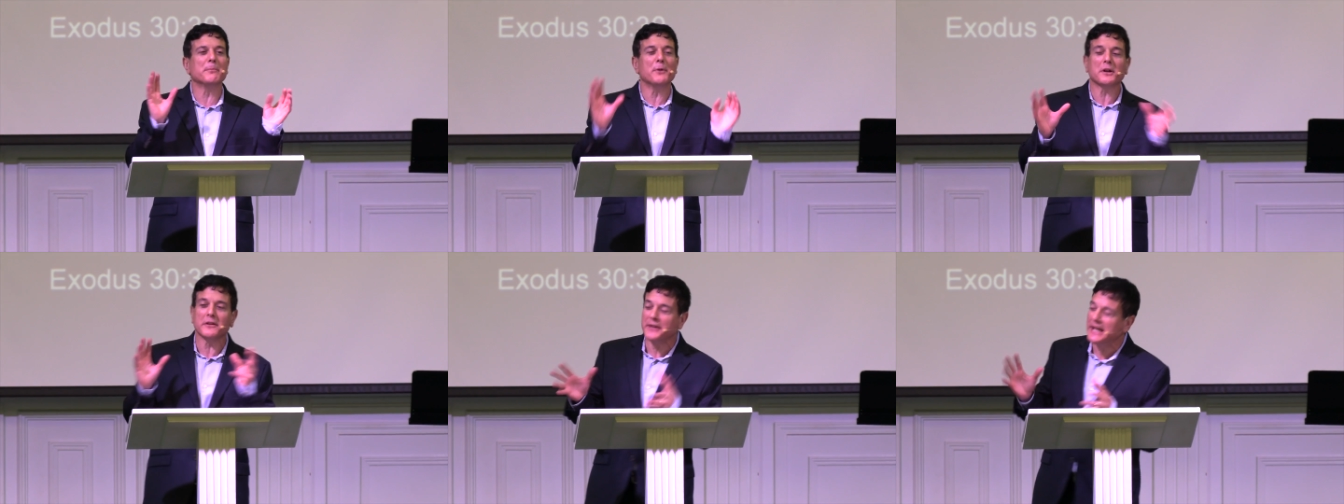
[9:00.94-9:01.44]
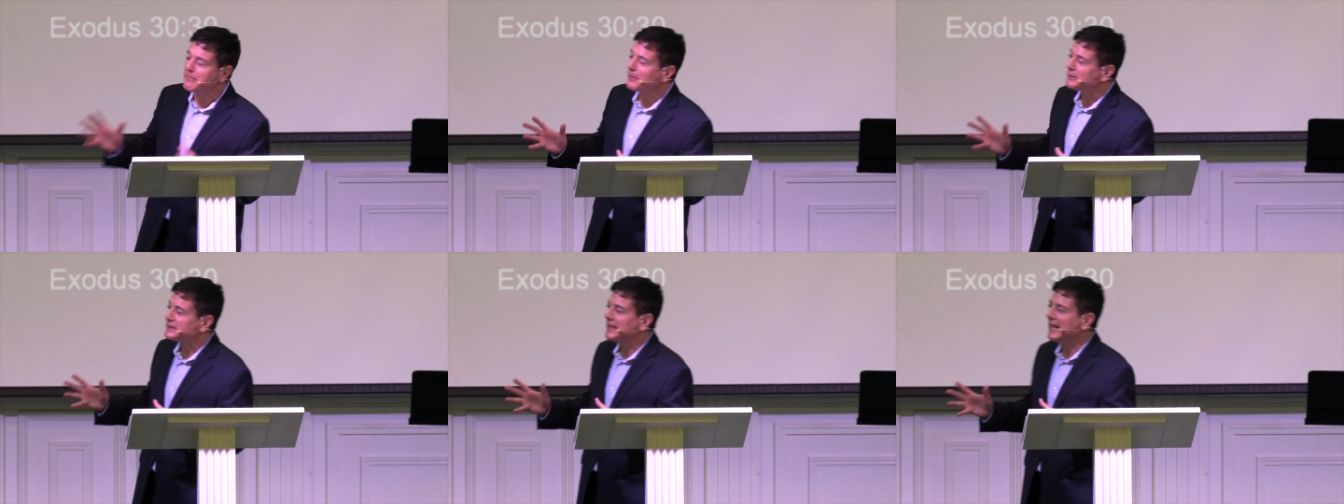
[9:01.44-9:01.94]
the book of
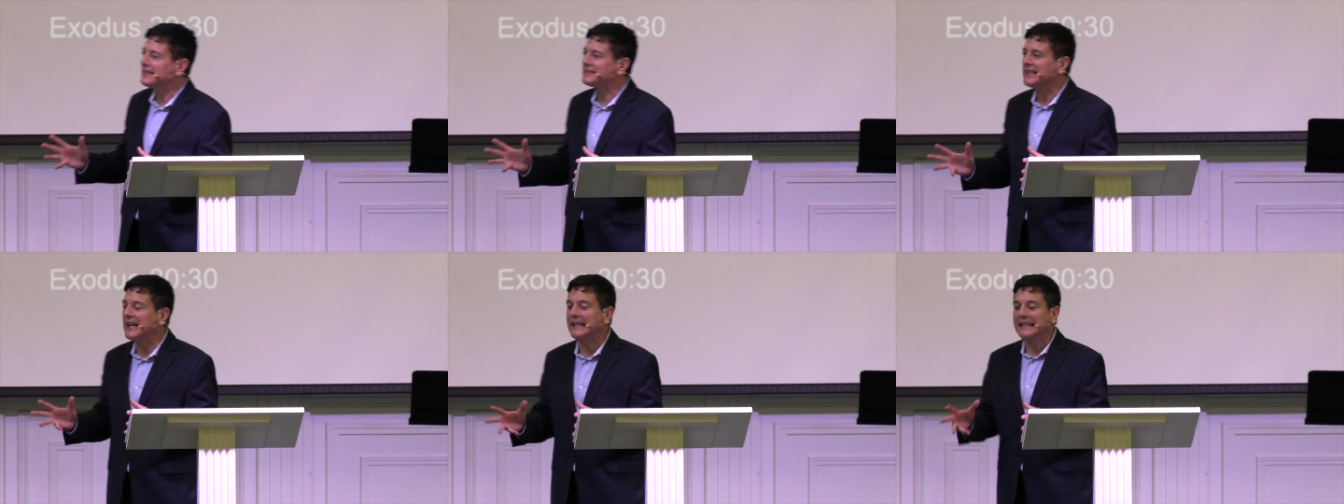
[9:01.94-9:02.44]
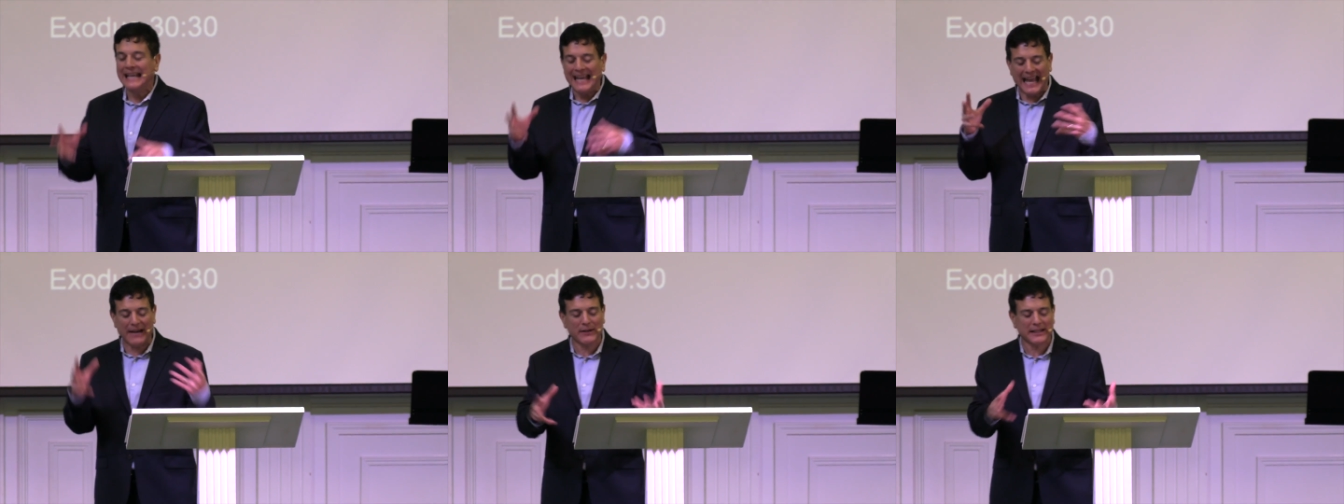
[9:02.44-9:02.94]
Hebrews says that
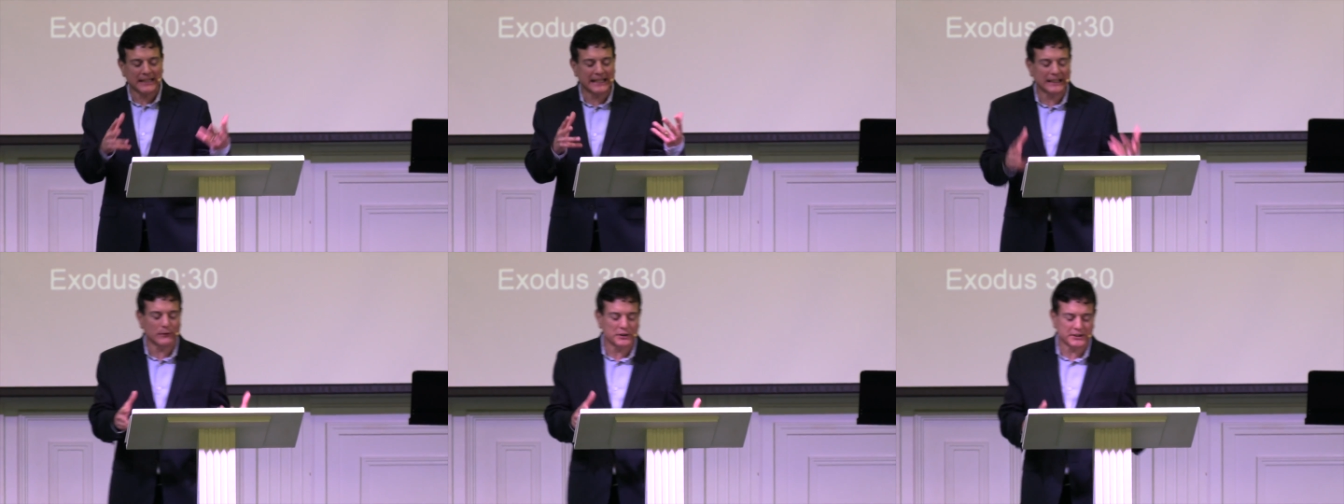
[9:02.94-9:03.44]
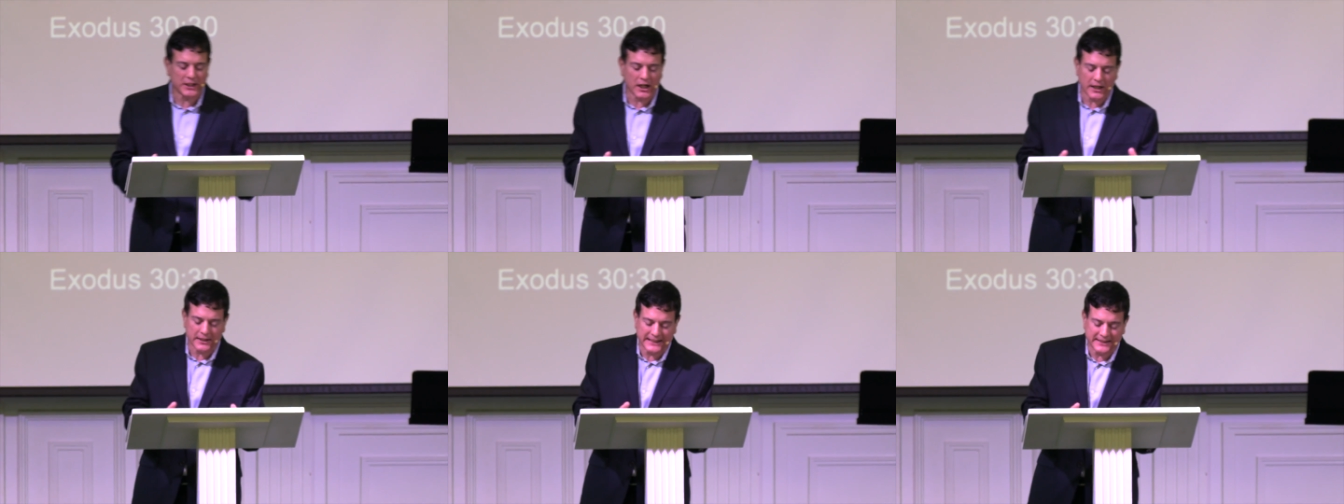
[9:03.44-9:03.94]
everything that was
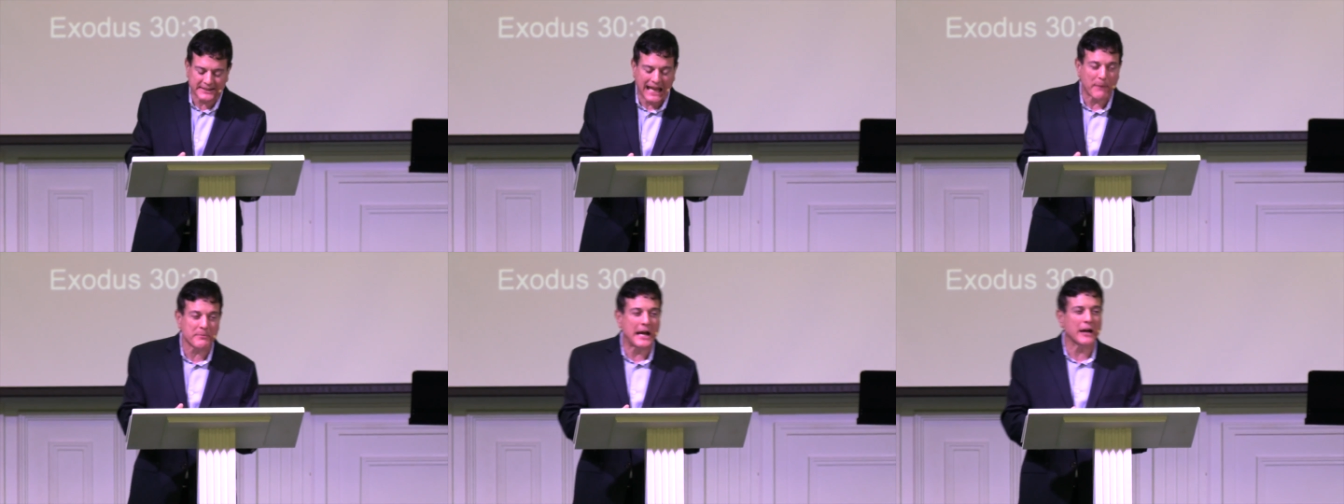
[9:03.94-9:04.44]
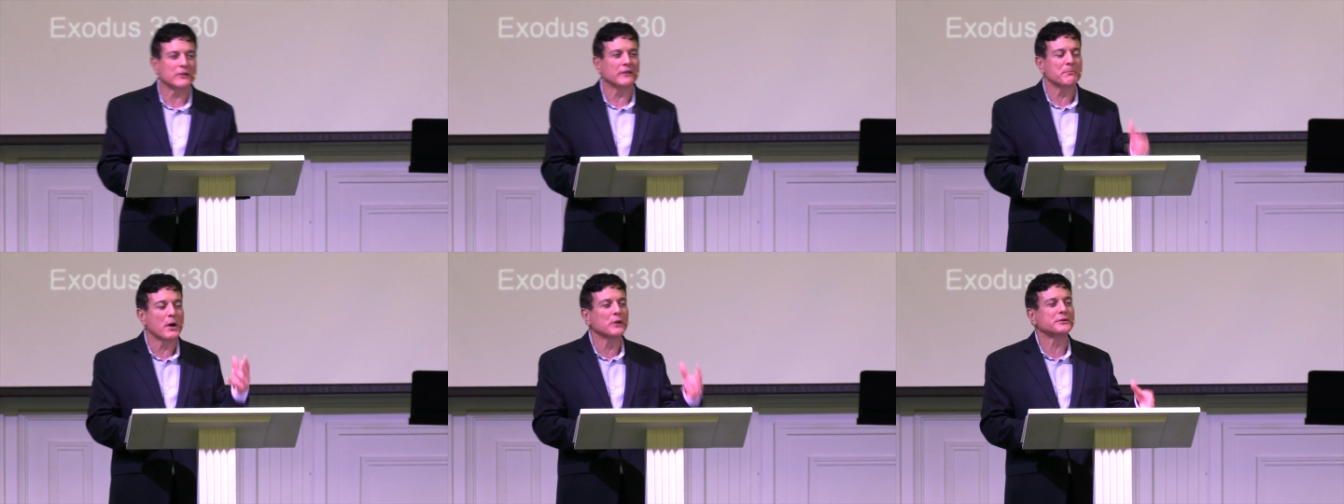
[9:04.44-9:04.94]
done in the tabernacle of
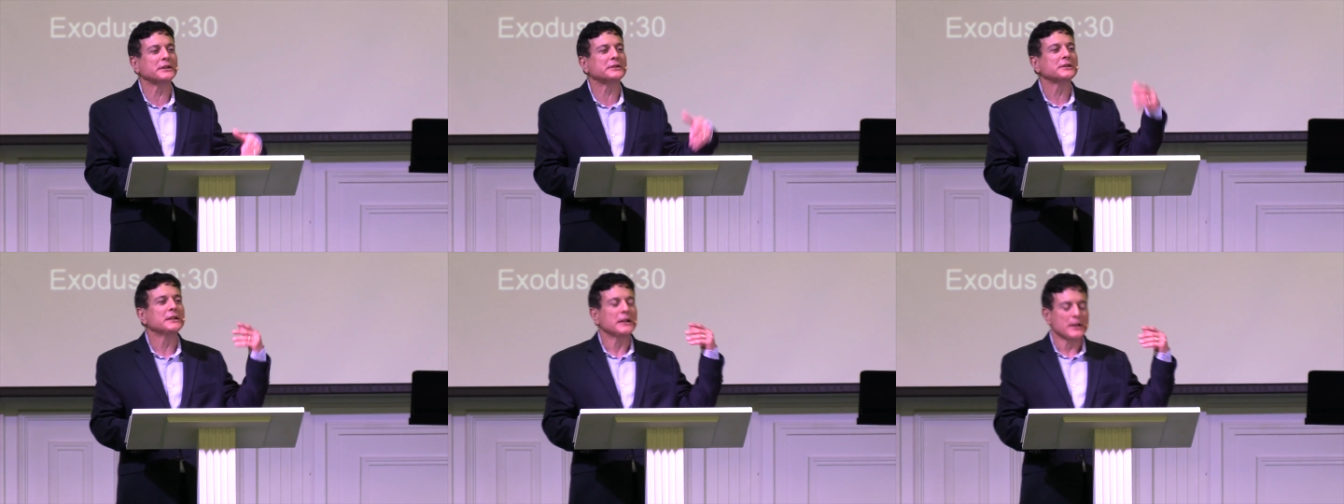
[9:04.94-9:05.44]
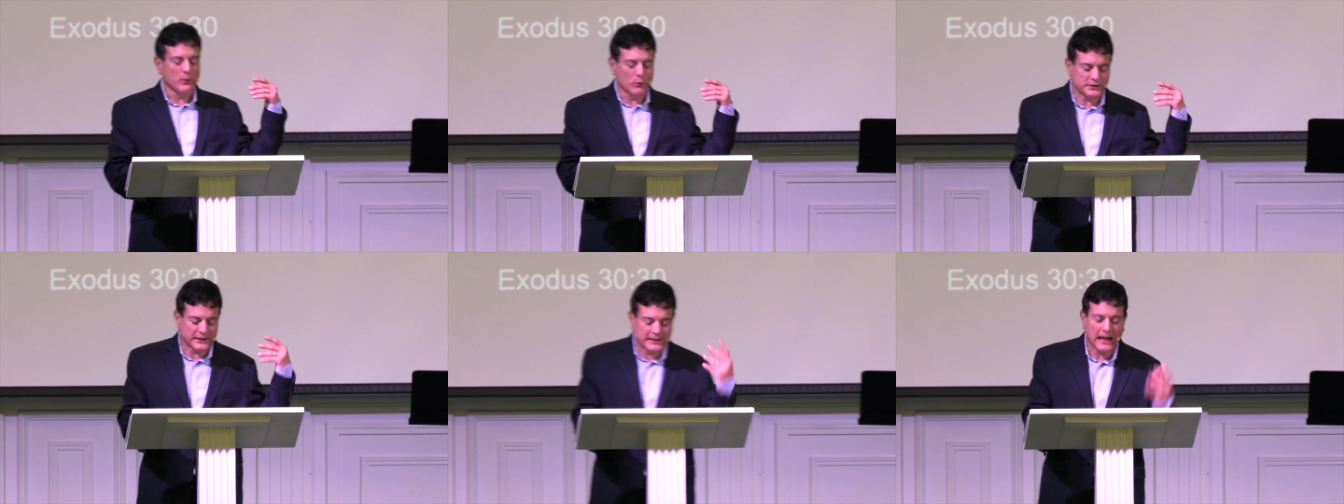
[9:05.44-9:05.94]
Moses
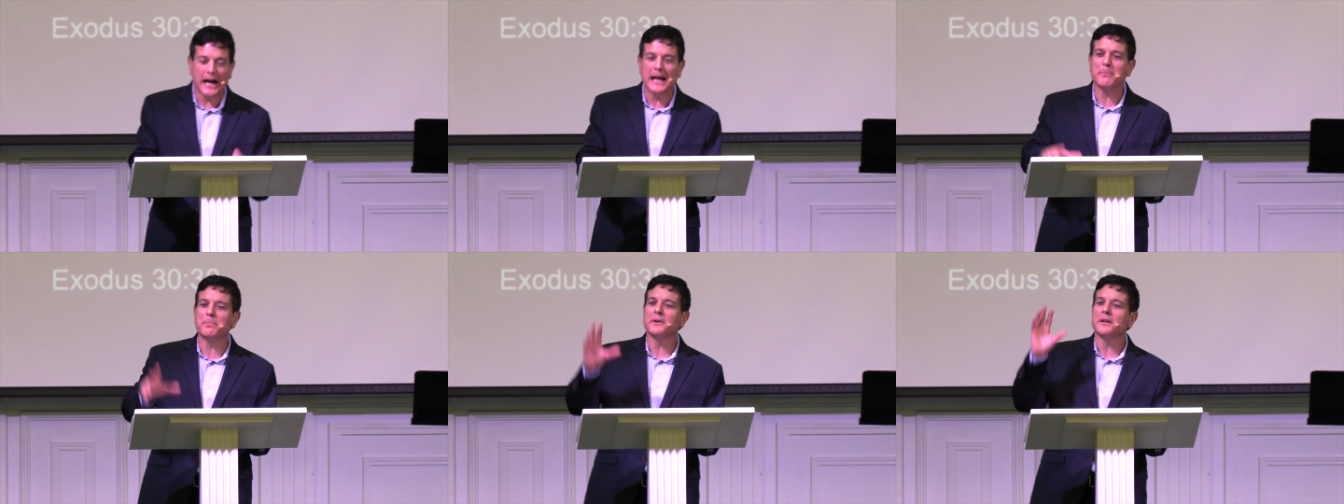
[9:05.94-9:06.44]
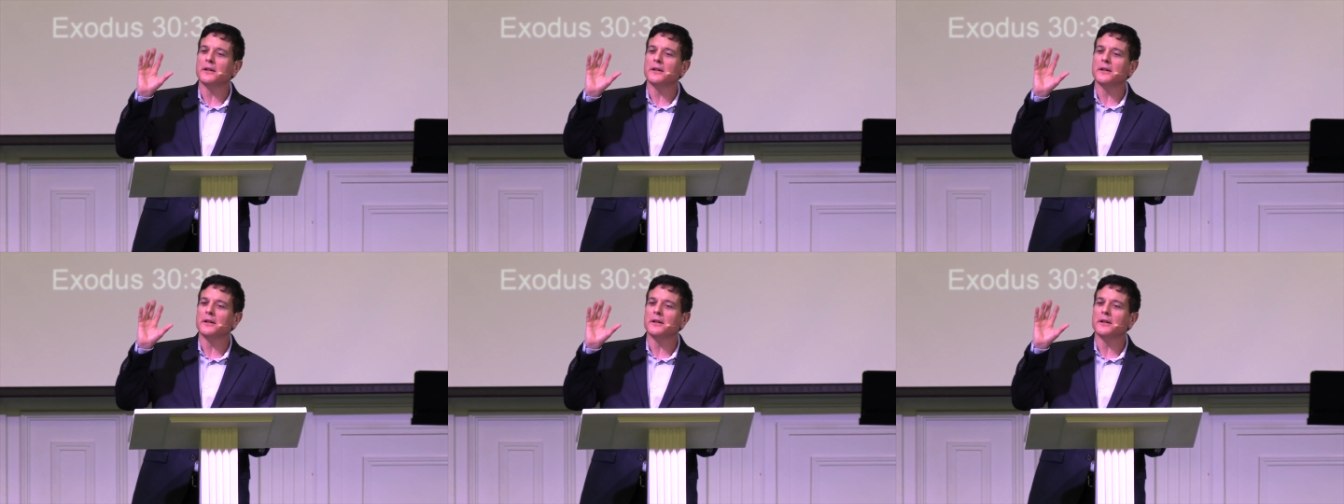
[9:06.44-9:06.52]
was a type